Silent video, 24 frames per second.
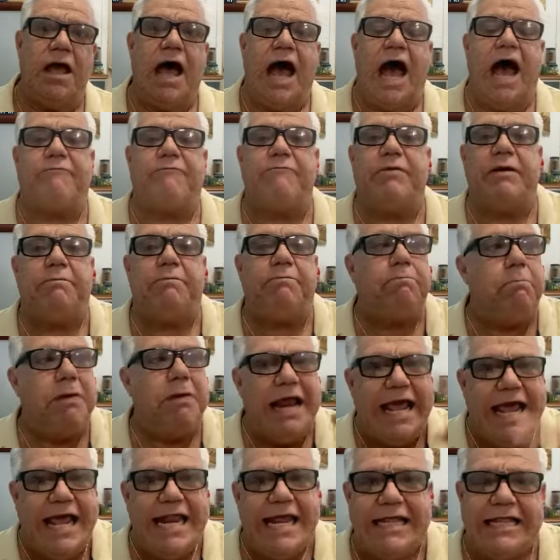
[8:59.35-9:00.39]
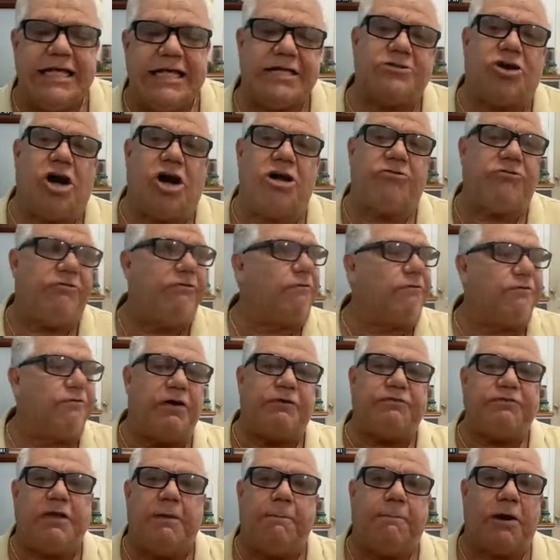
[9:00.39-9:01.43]
have been bleeding this country for
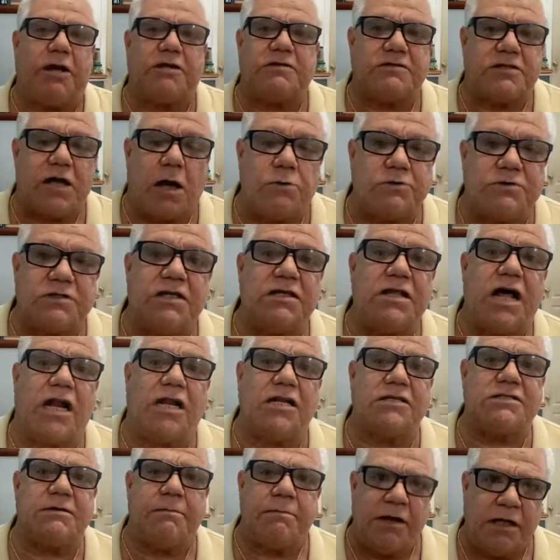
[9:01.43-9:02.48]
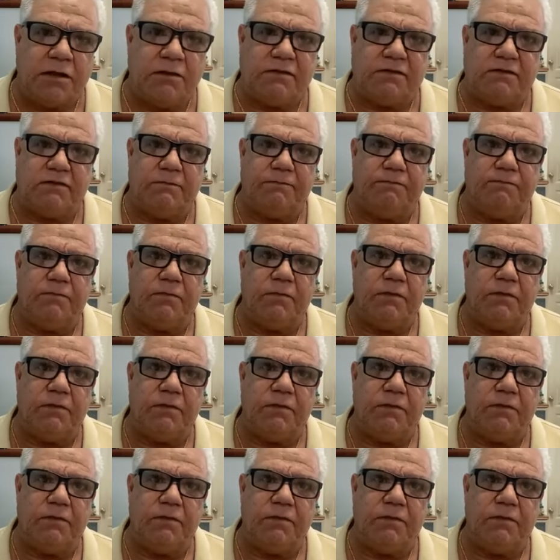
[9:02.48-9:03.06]
50 plus thousand dollars a month,